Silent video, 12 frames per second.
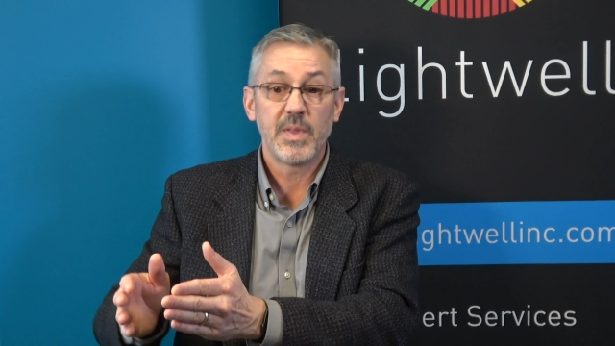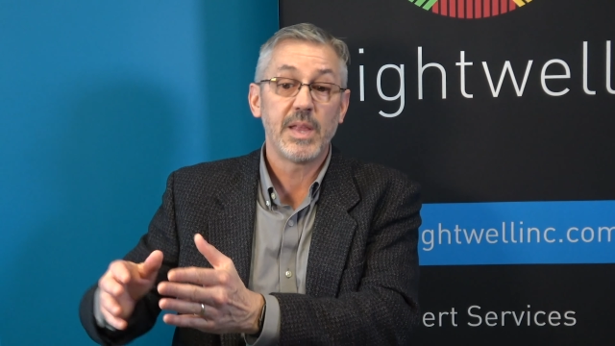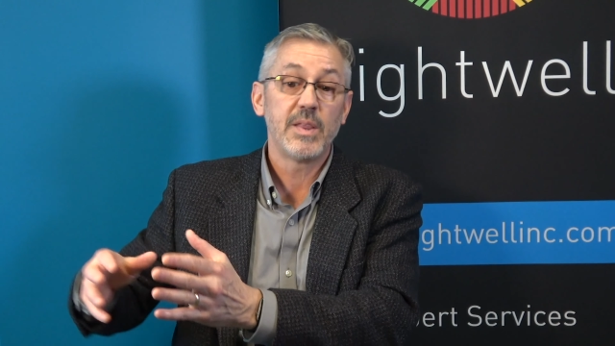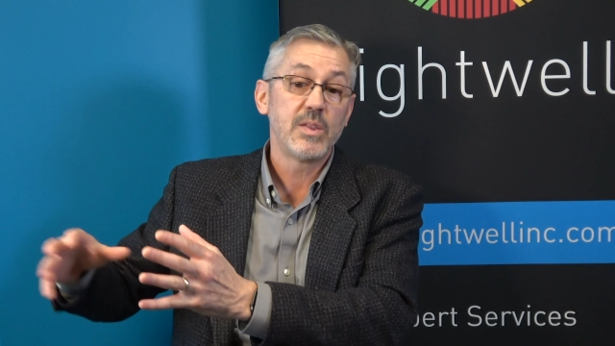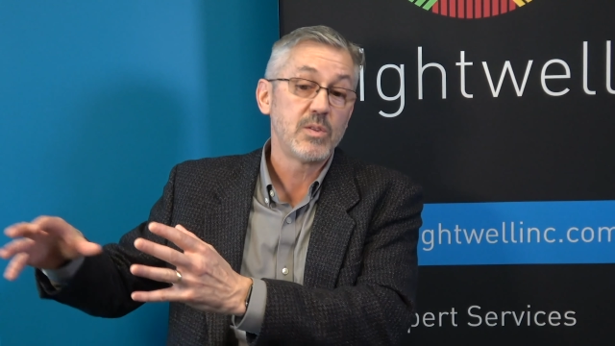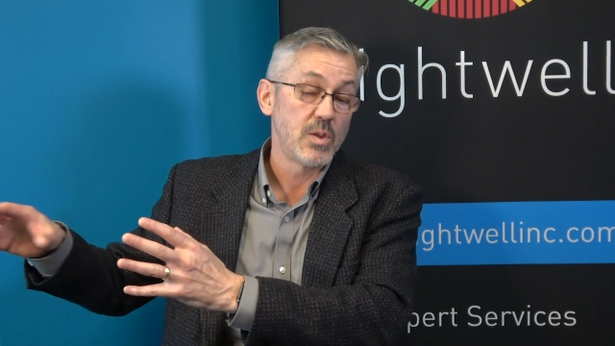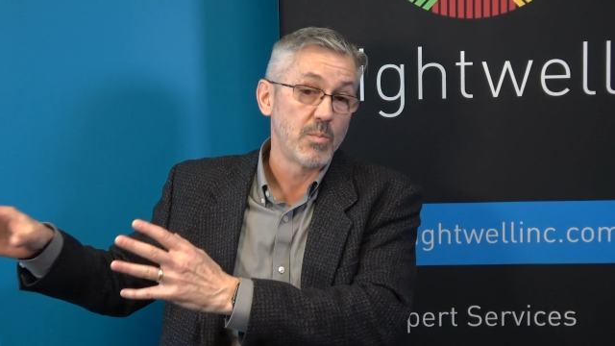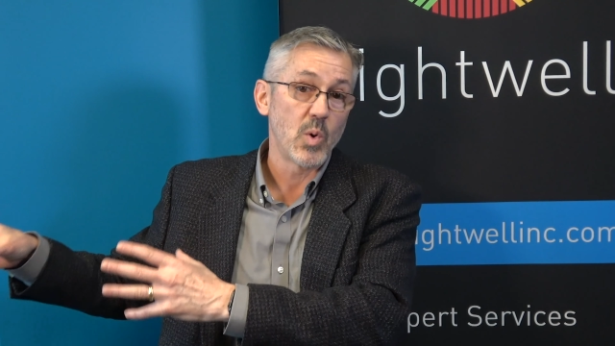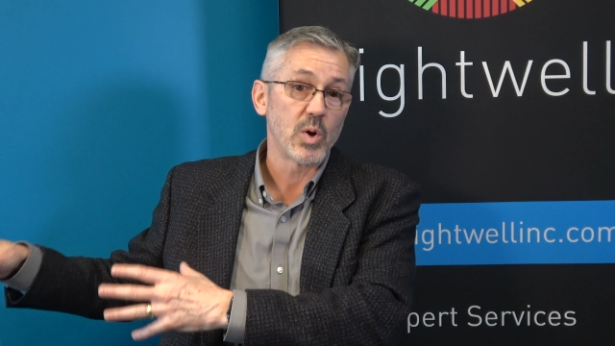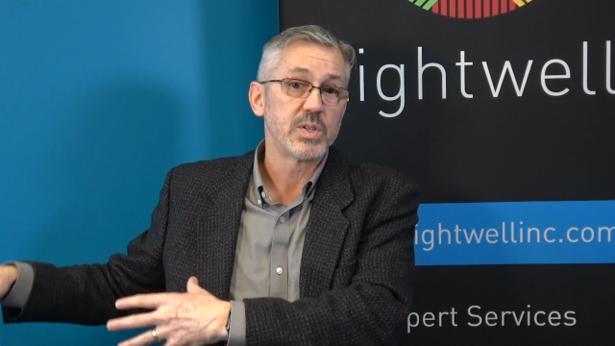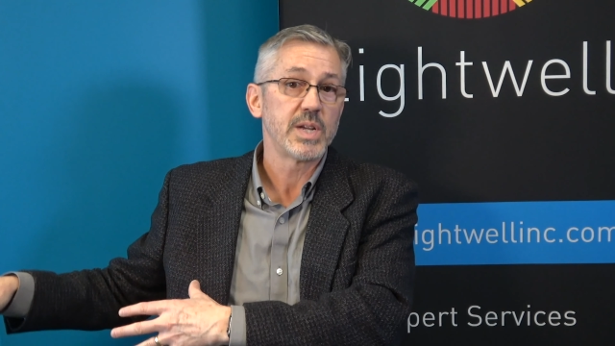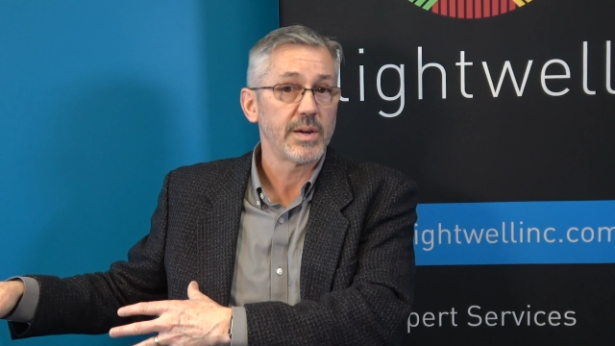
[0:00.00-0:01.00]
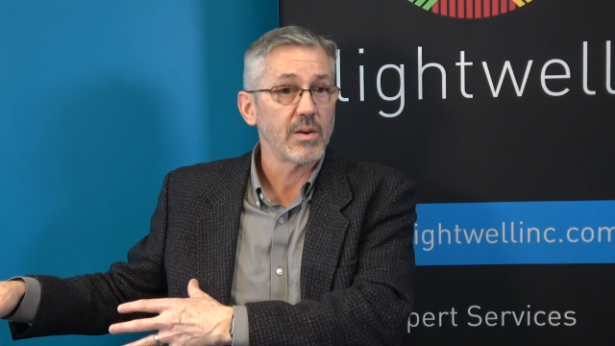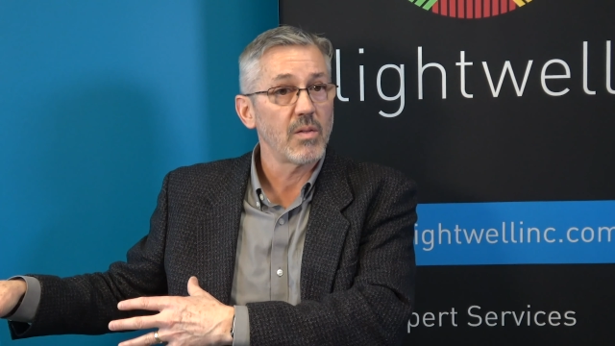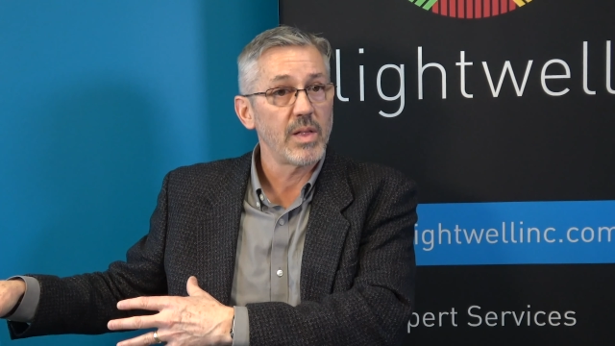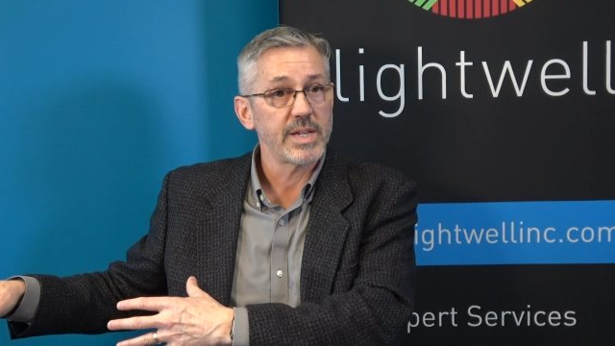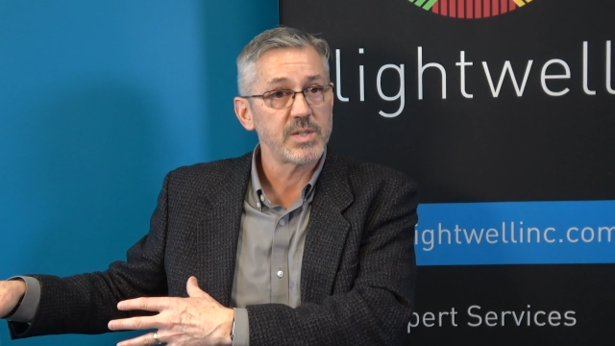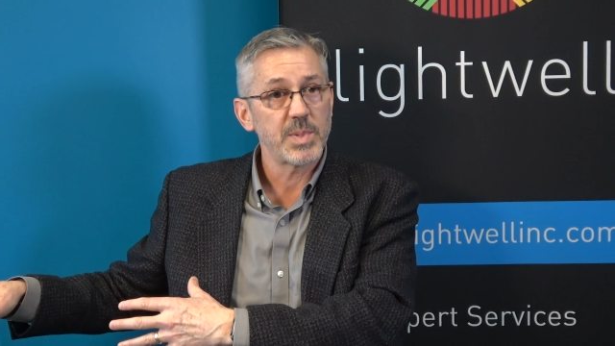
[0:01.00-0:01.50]
then the more
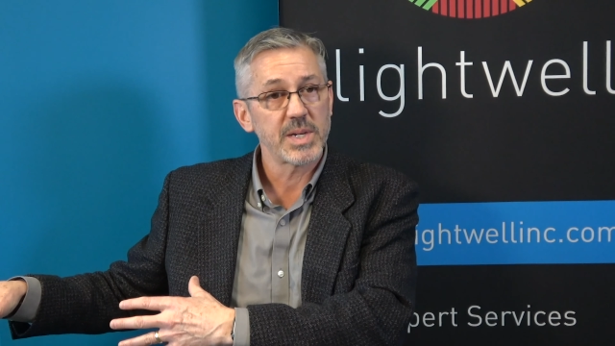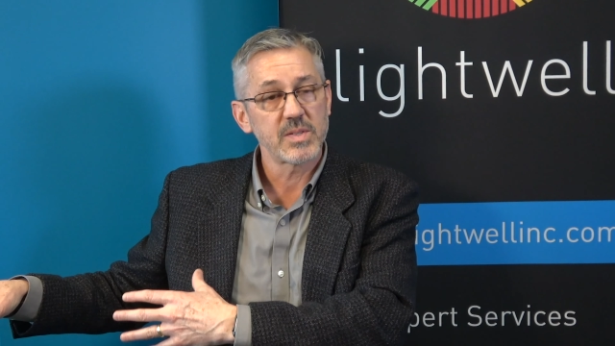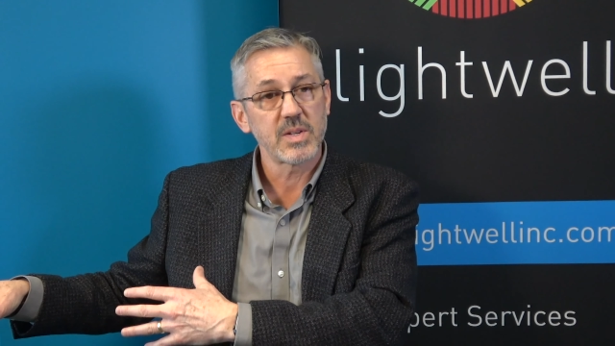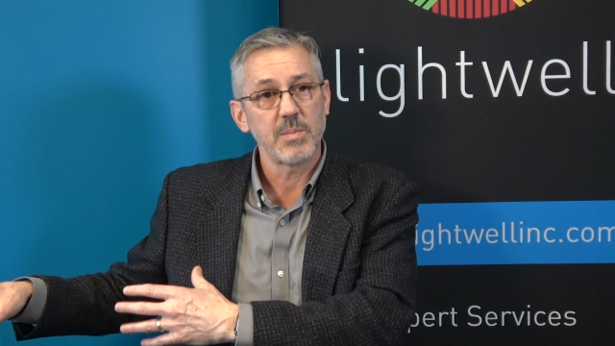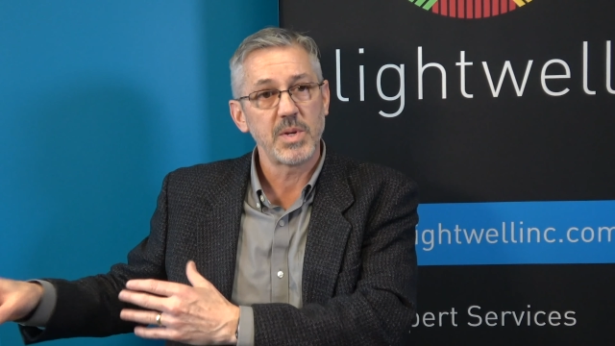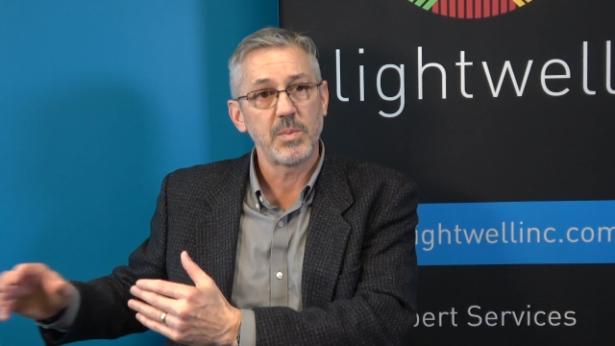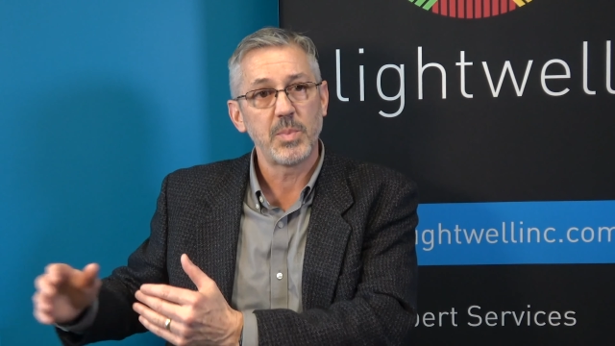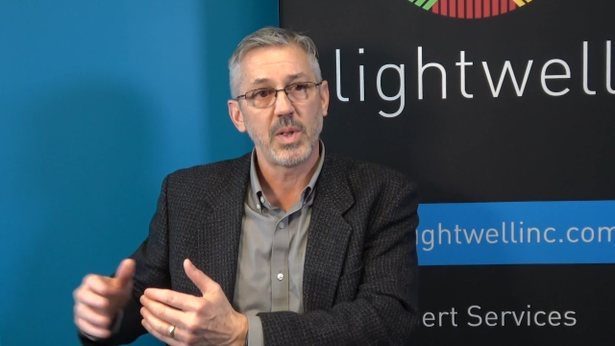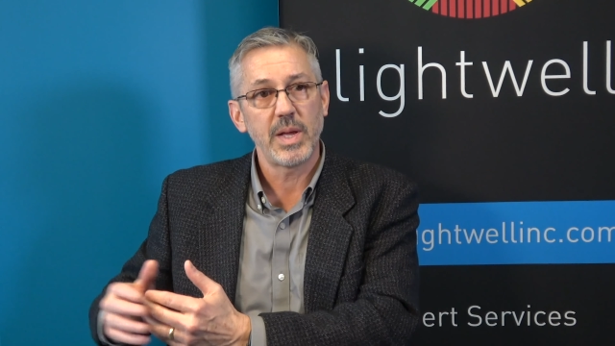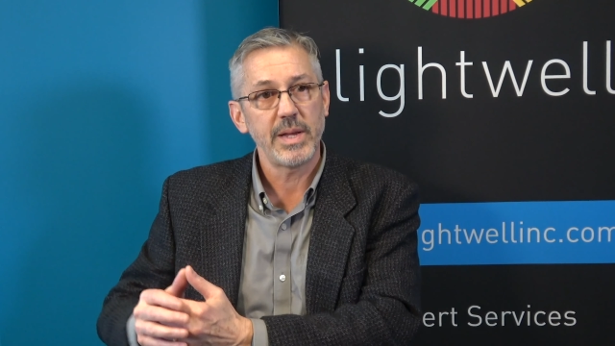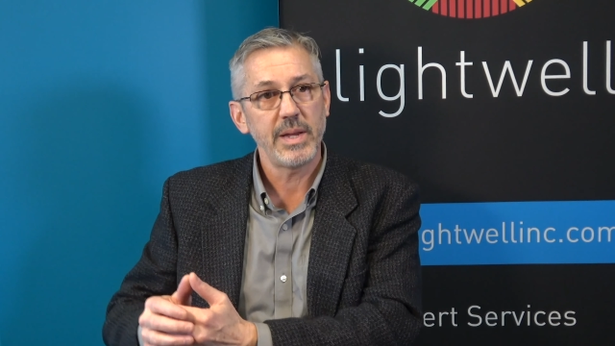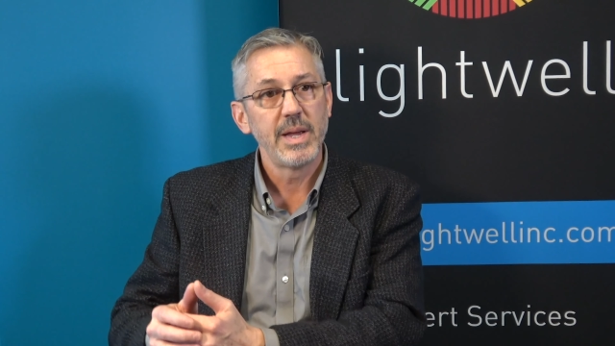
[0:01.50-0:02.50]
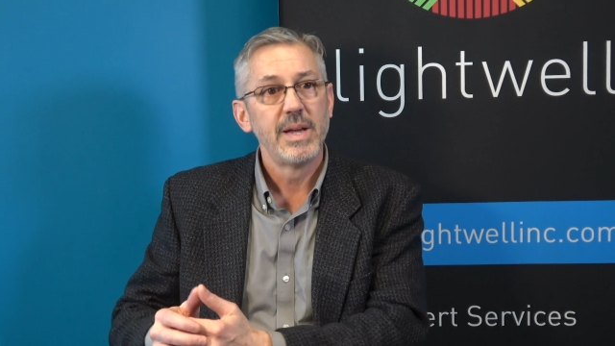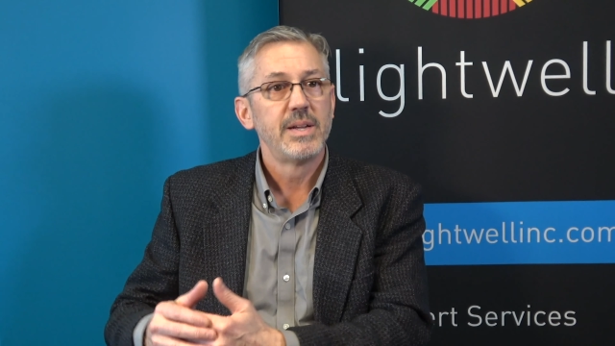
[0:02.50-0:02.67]
technical aspects come into play